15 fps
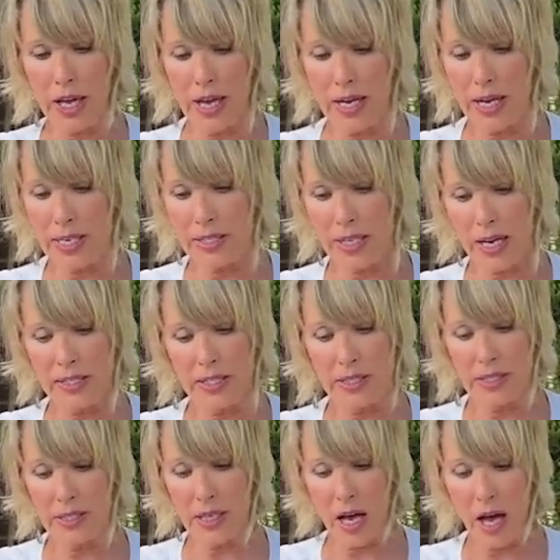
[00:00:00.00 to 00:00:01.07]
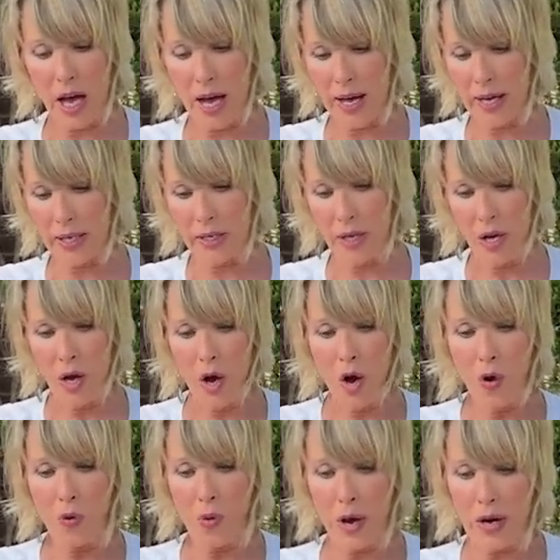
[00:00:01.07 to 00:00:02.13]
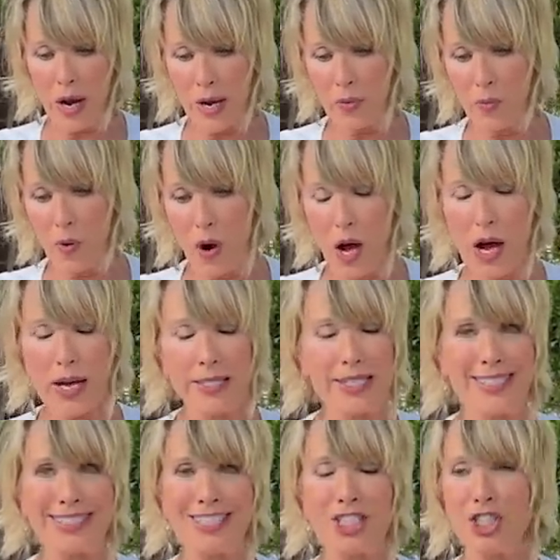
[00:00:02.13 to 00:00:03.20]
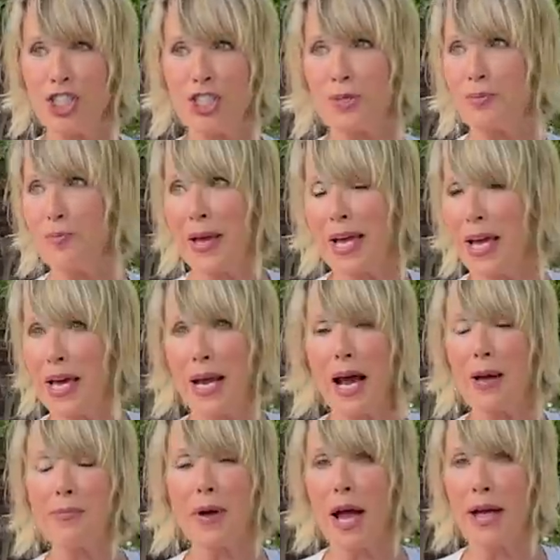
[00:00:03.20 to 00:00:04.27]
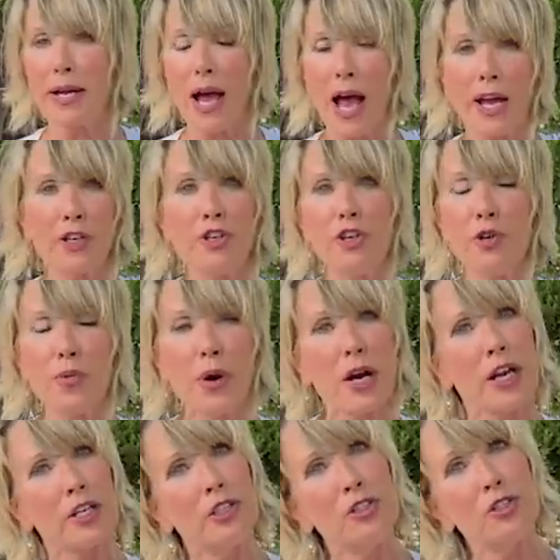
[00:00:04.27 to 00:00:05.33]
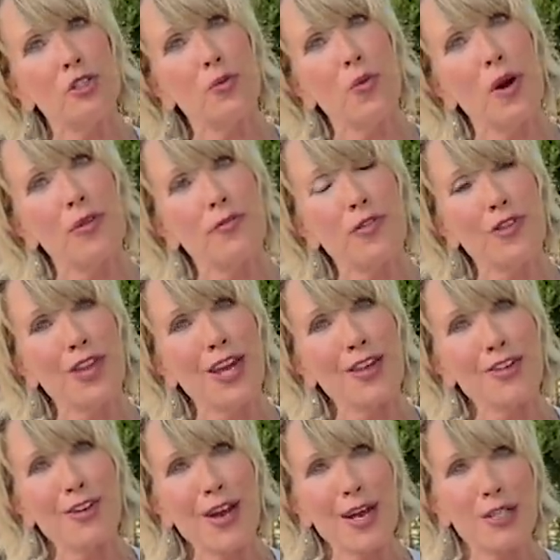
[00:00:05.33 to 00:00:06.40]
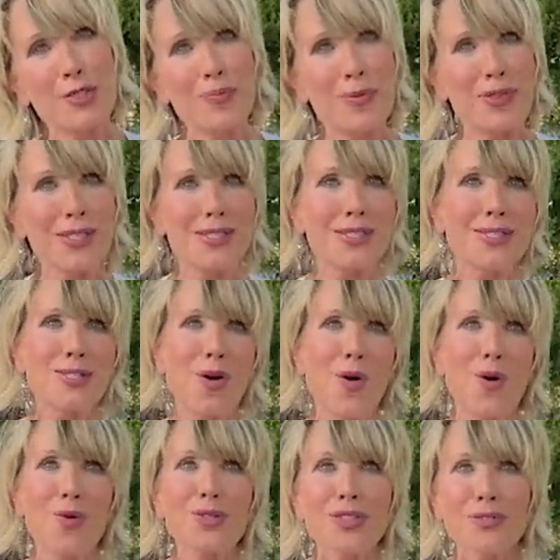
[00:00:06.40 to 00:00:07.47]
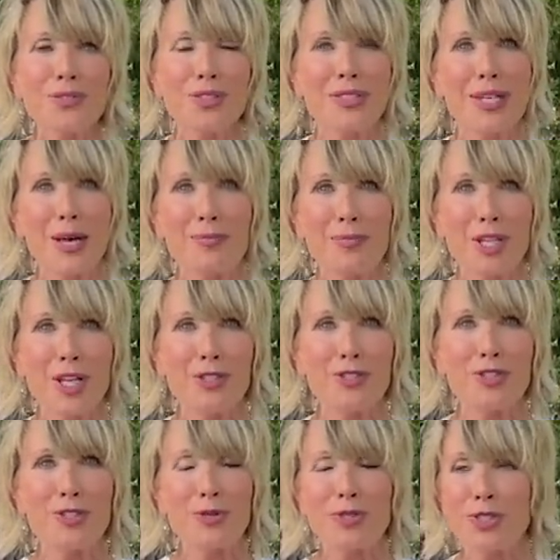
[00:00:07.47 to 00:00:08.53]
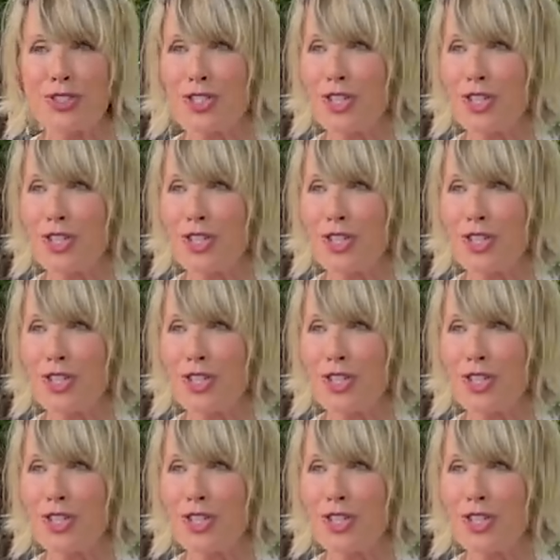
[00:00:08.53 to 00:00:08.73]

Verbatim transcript: And as I decide what I want, it's just, man, I'm, i I knew what I used to want for the other house, but this is a whole different tableau, Stuart.